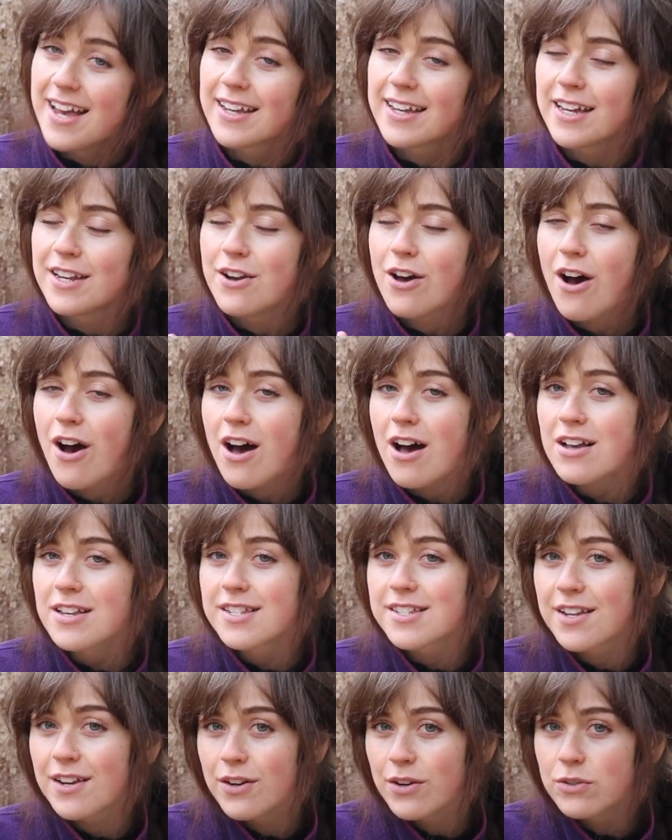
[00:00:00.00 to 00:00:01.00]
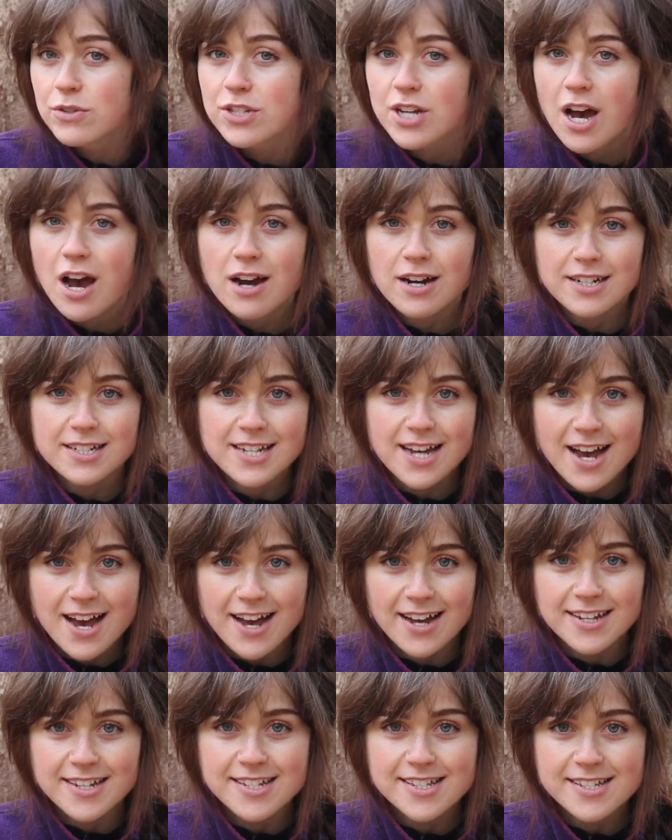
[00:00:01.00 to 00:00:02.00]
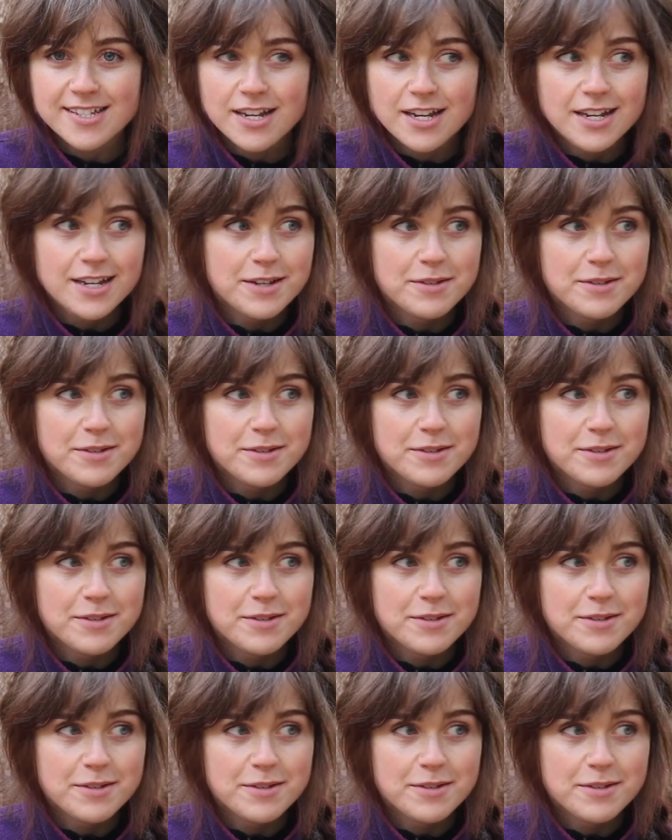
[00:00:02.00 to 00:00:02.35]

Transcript: can also talk to us?